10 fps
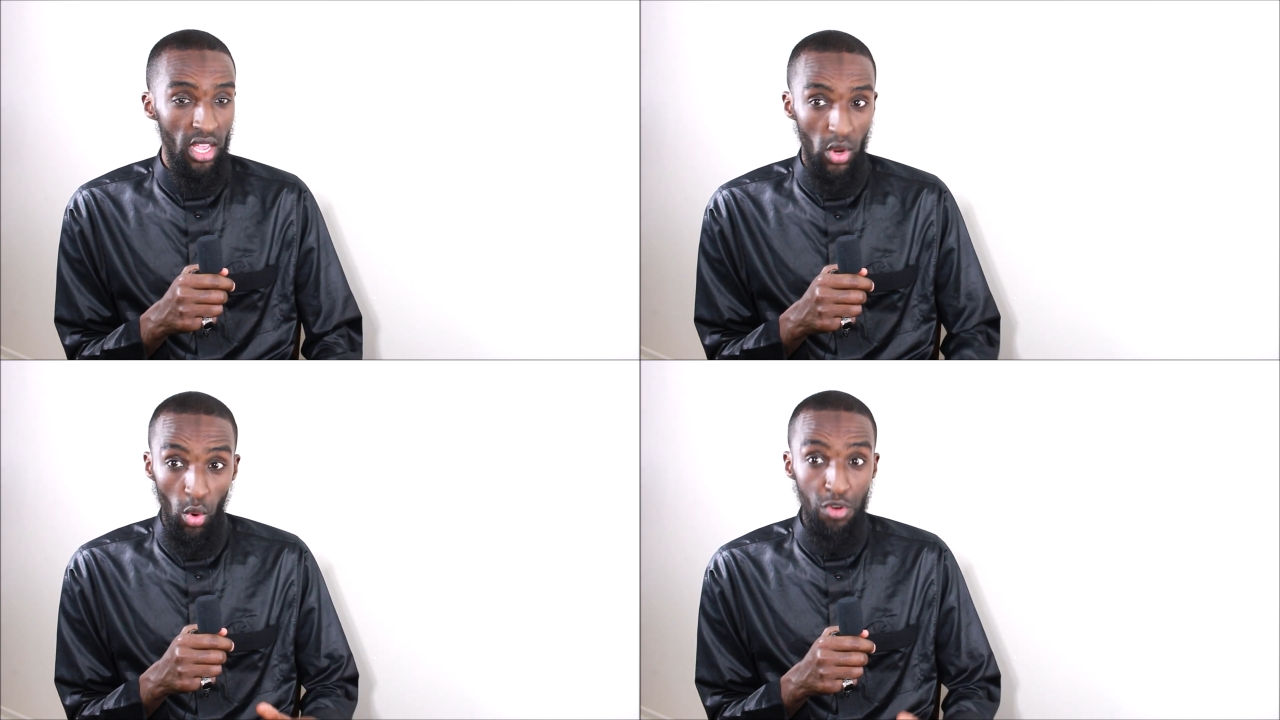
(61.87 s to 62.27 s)

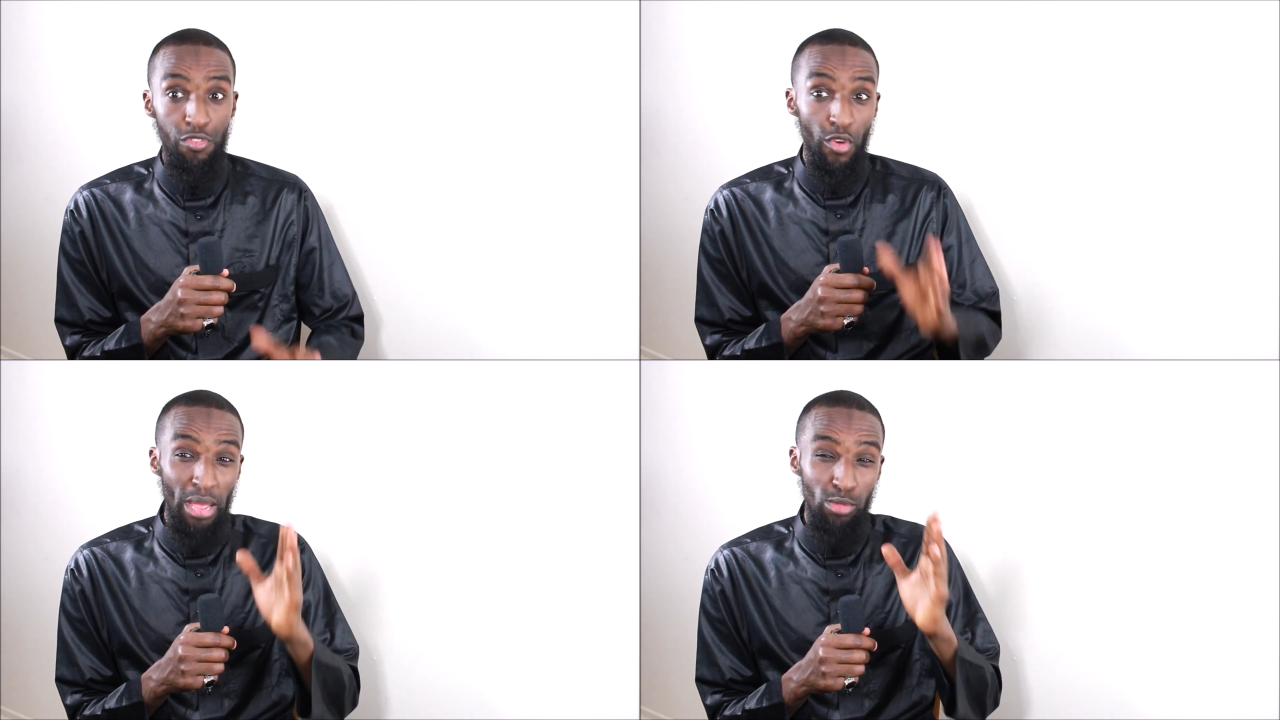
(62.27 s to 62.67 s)
in order
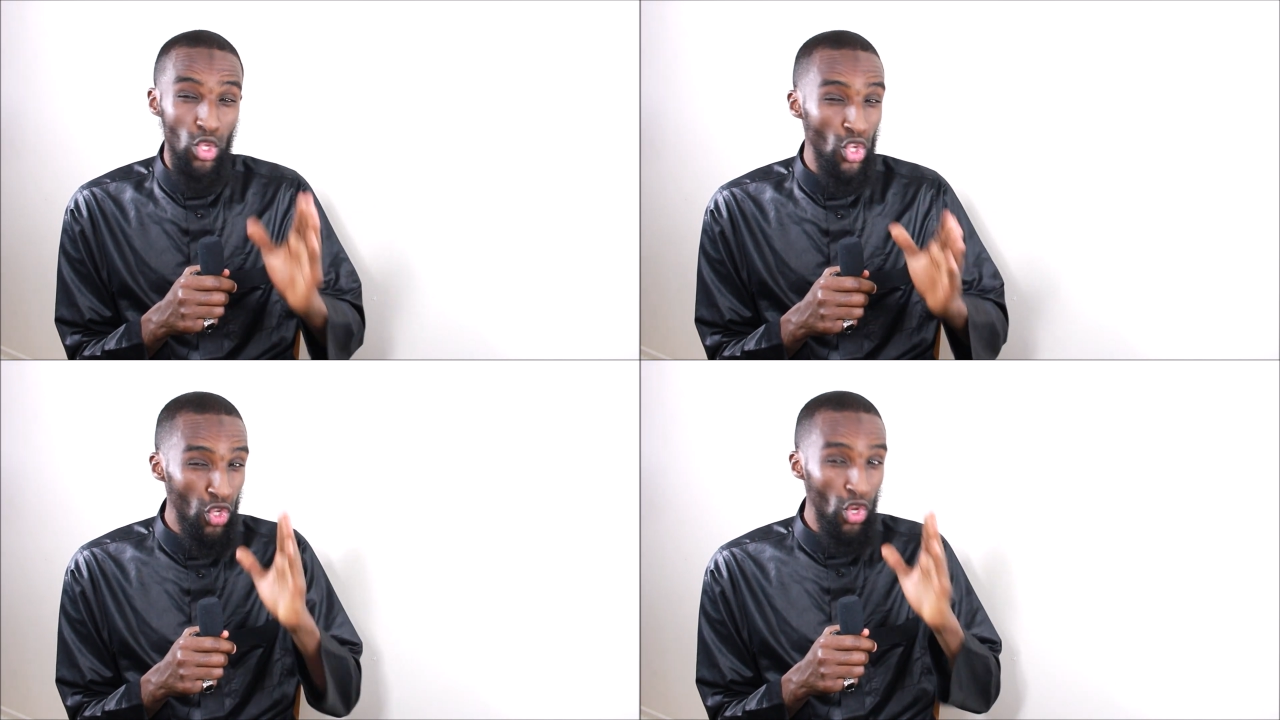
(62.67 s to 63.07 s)
for him
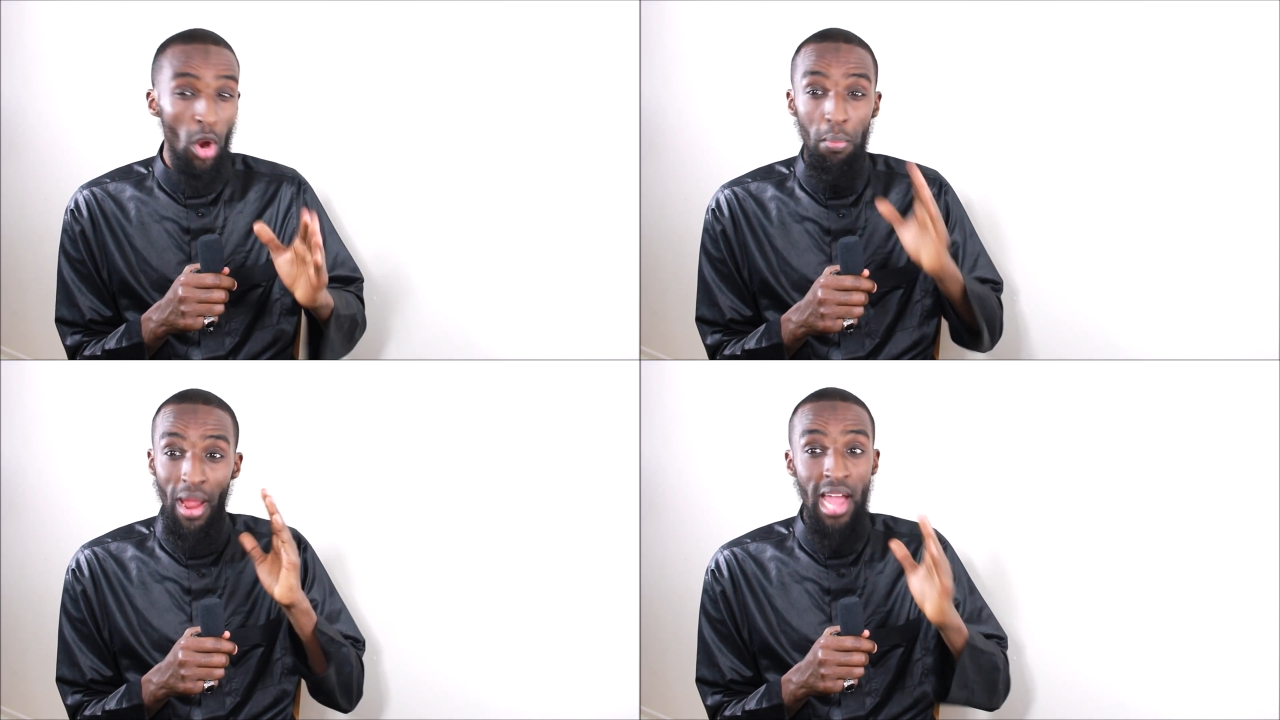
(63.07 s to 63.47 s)
to
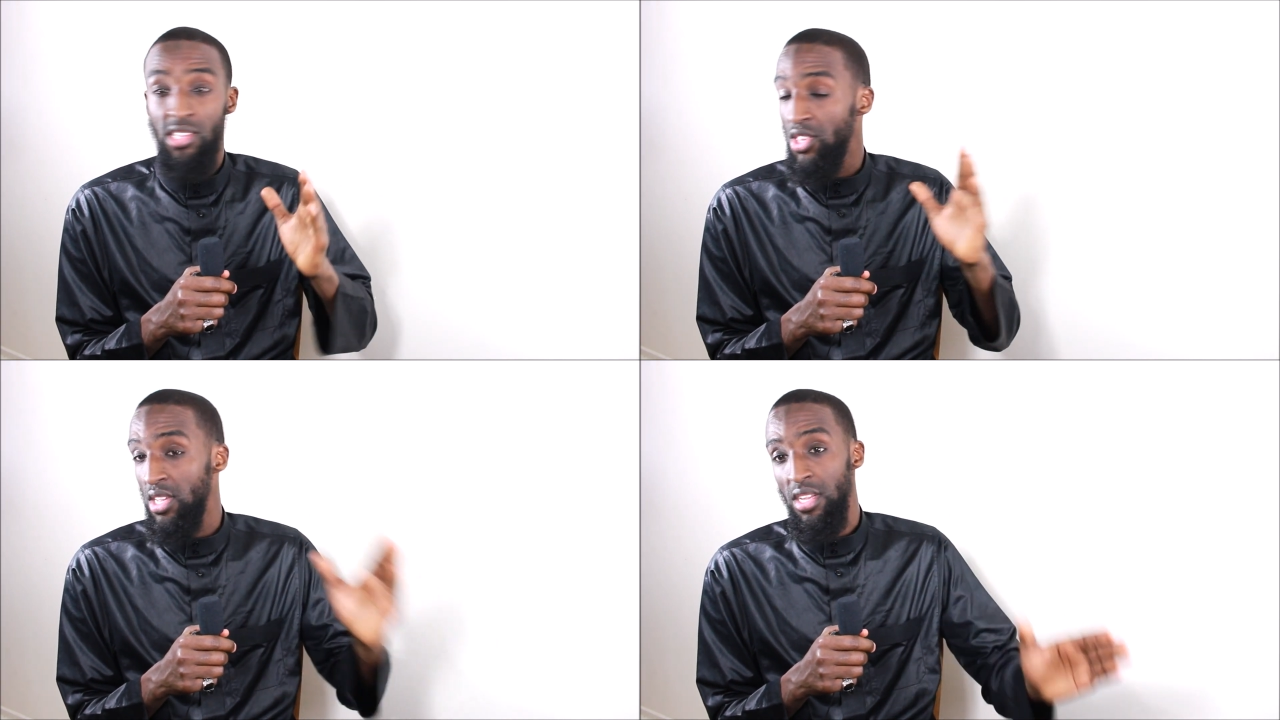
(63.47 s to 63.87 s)
start
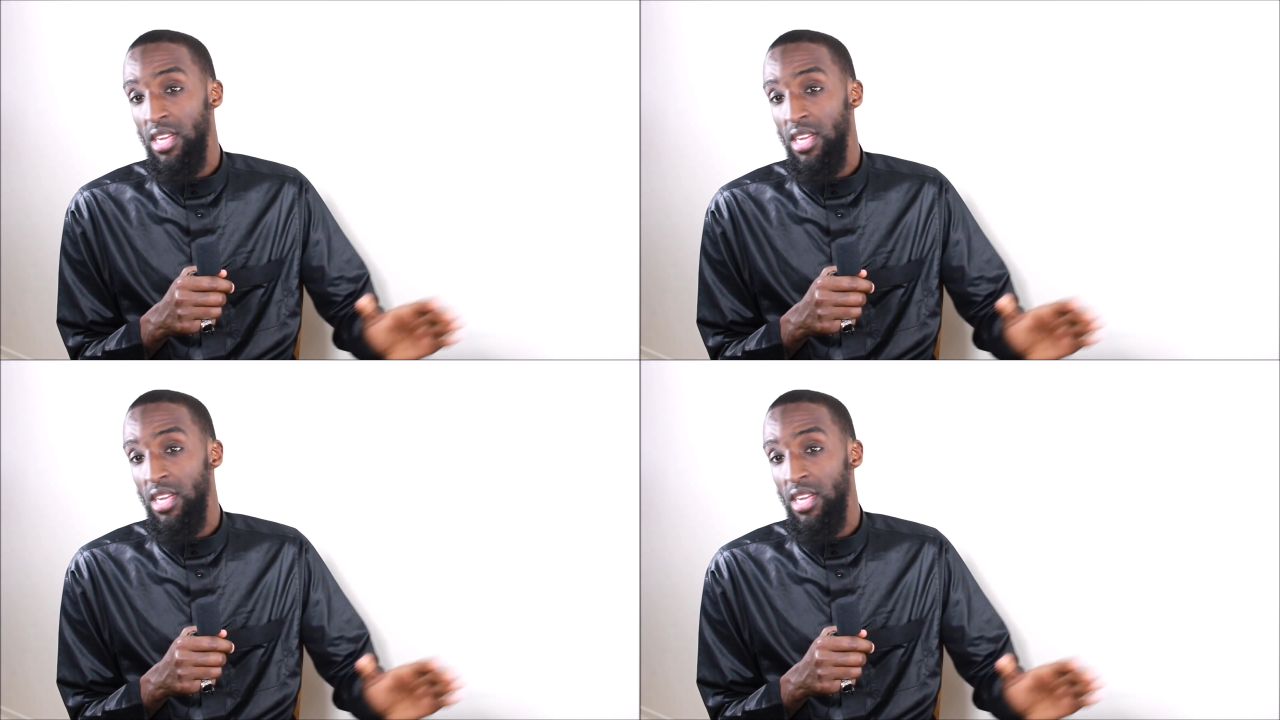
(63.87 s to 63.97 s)
practicing the